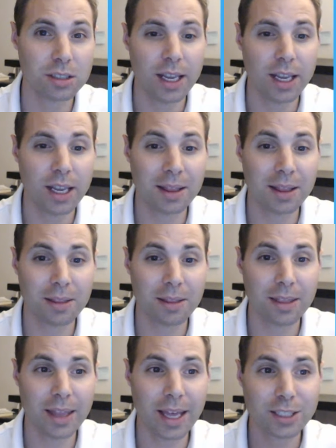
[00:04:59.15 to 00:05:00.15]
and
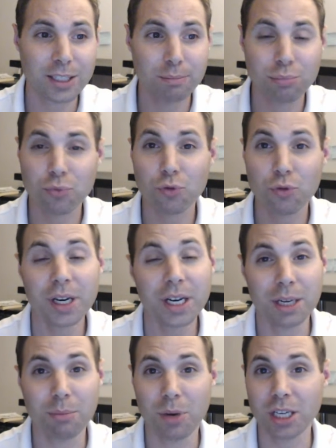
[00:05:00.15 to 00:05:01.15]
that's
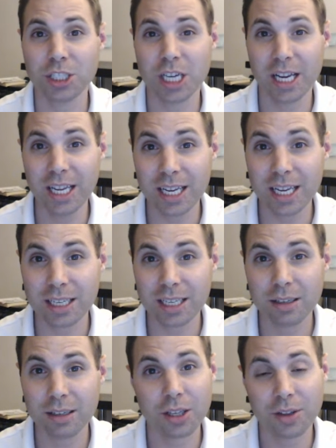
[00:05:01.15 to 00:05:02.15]
pretty much it.
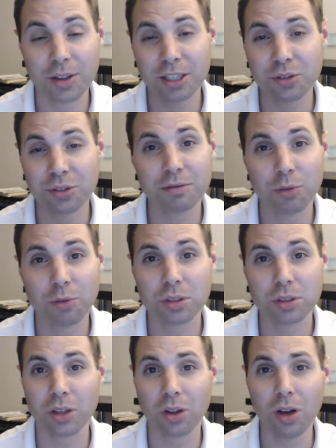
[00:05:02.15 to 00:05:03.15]
They're there to
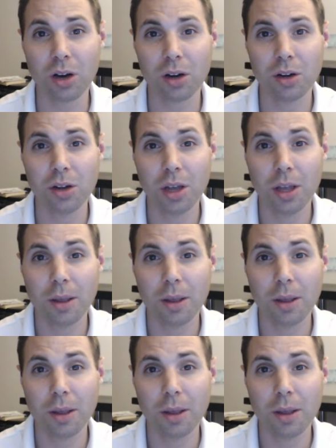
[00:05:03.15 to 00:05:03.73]
enforce the law.